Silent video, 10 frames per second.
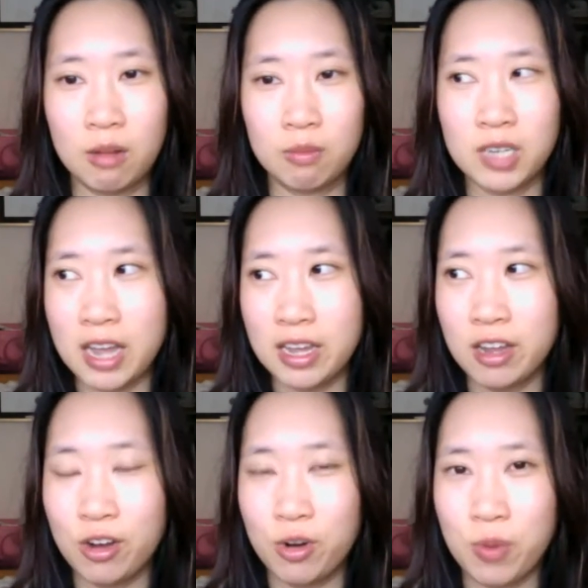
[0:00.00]

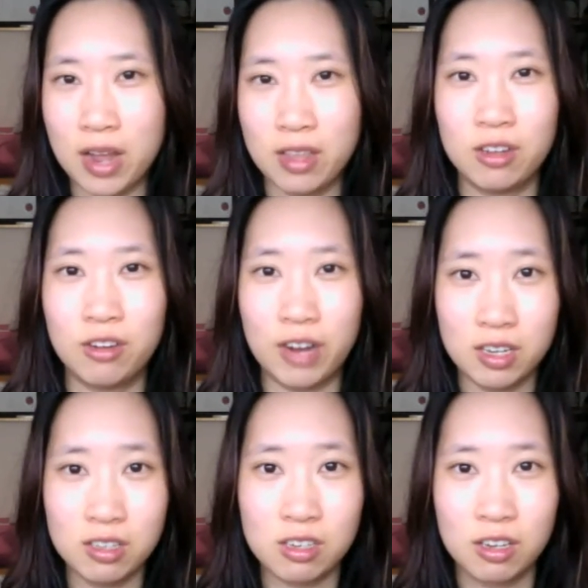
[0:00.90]
taking away the
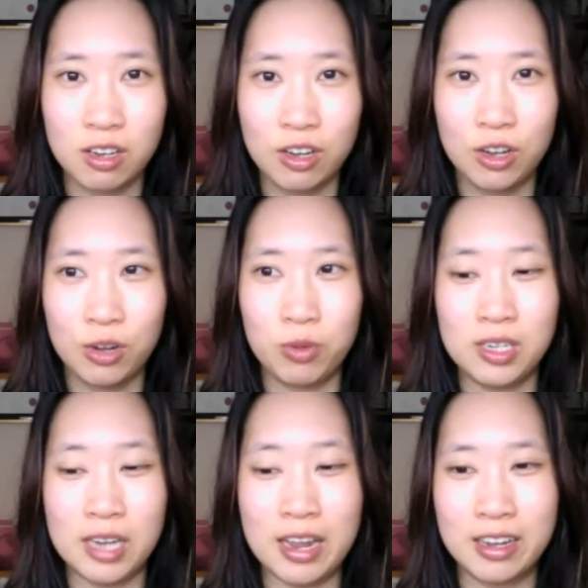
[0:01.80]
grains
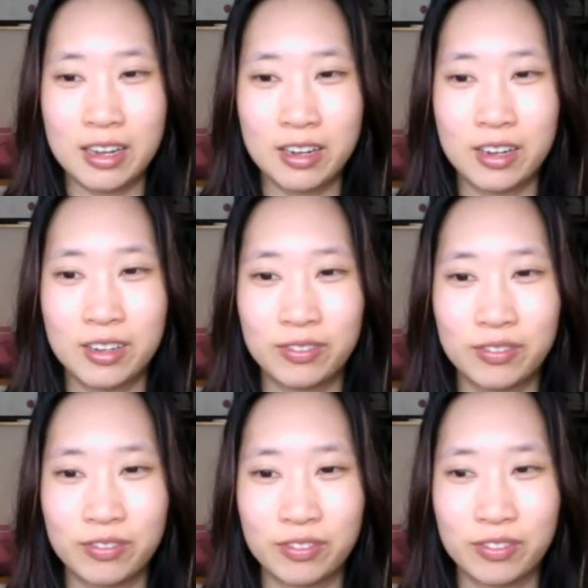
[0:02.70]
would take
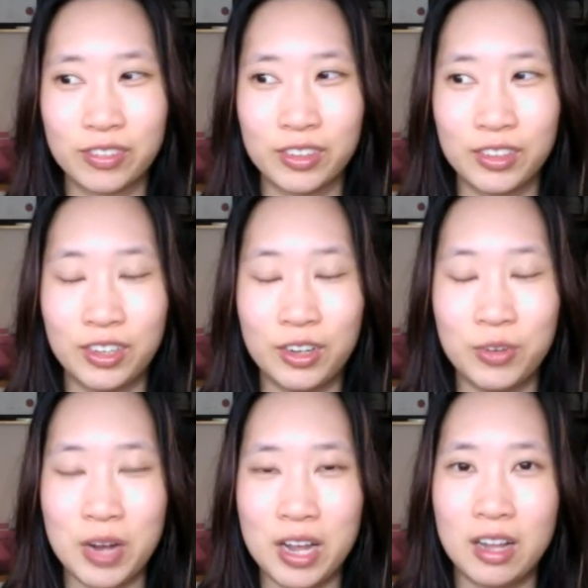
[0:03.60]

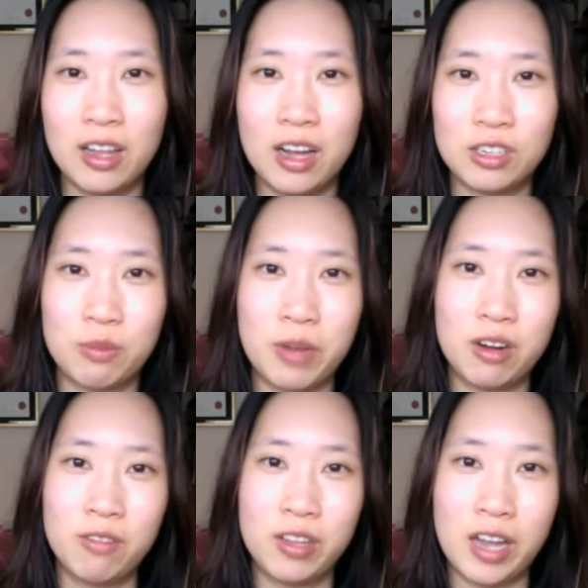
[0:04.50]
away a large
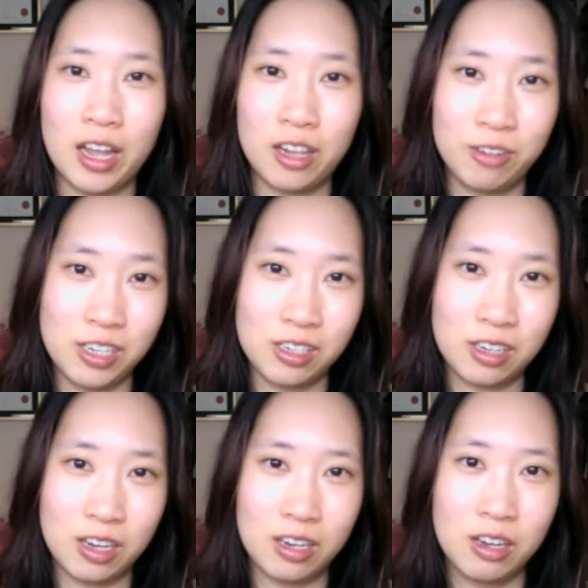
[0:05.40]
amount of the
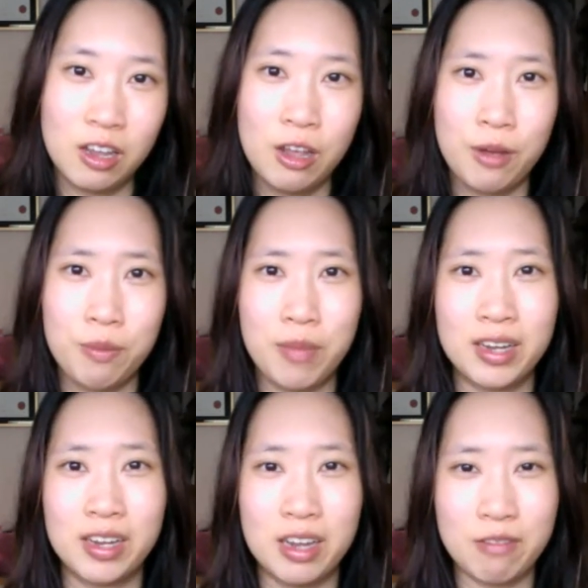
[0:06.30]
calories and
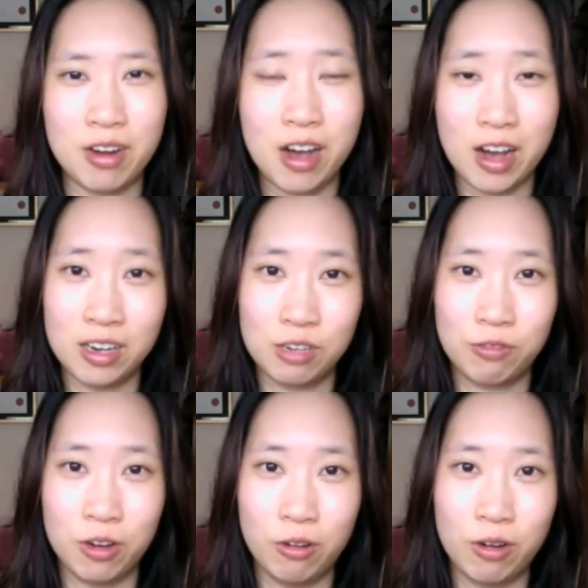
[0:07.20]
make it even harder to
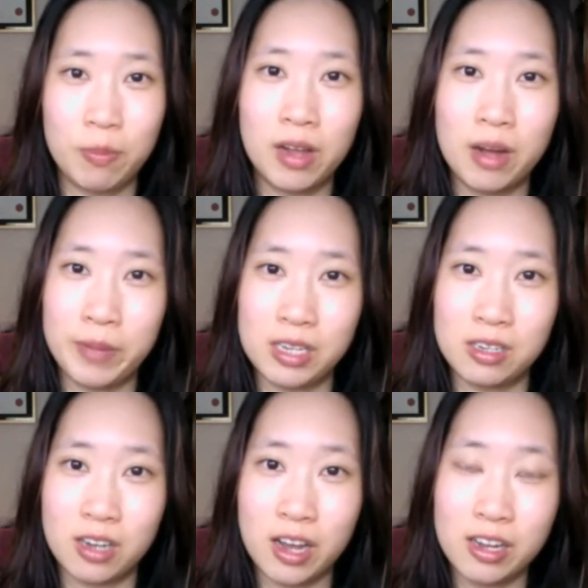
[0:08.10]
follow a
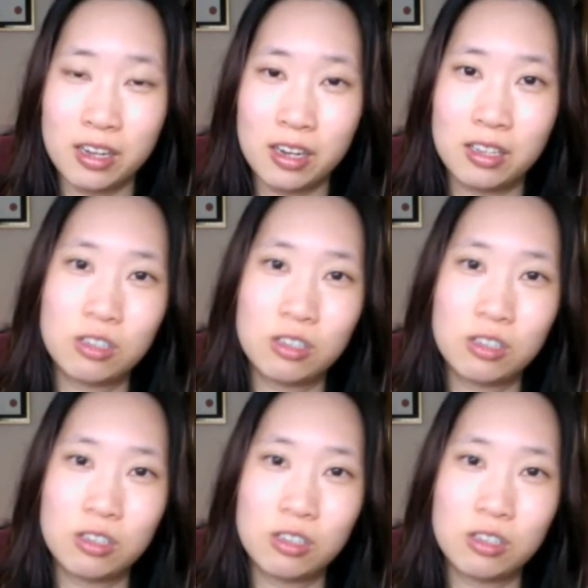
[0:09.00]
plant-based diet, and